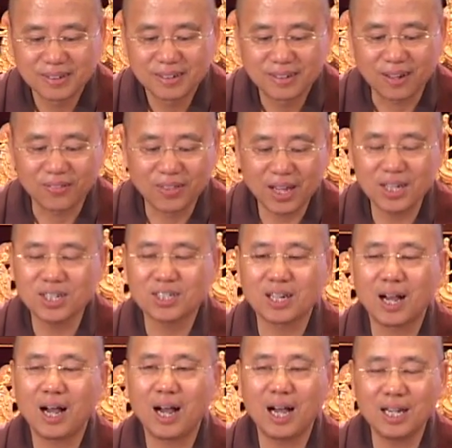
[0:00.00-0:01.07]
Now that is the
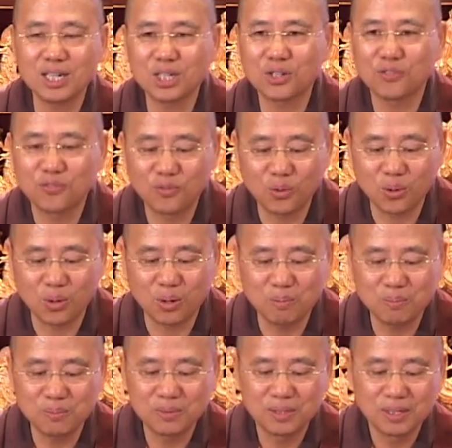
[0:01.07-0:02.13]
highest
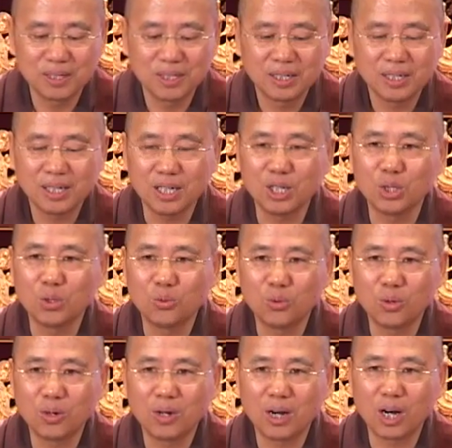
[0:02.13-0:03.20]
form in
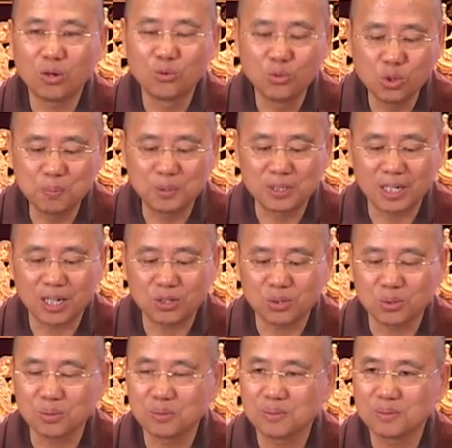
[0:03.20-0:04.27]

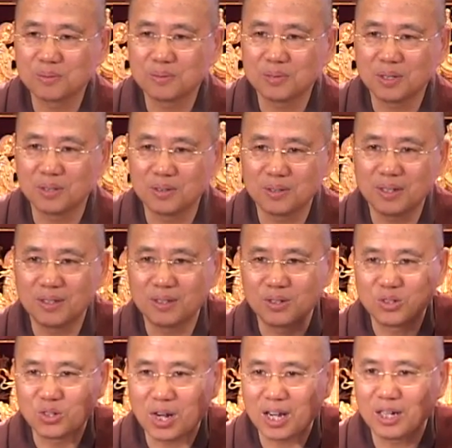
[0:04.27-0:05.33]
arupadhatu, in the
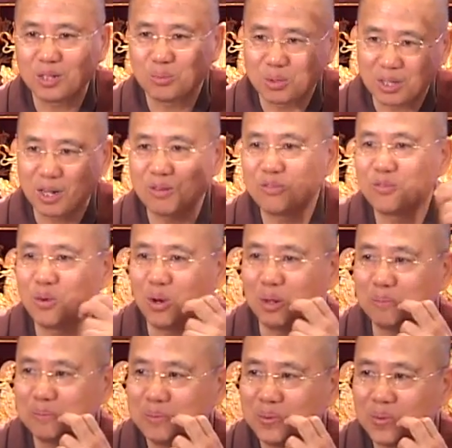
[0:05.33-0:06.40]
jhana without form.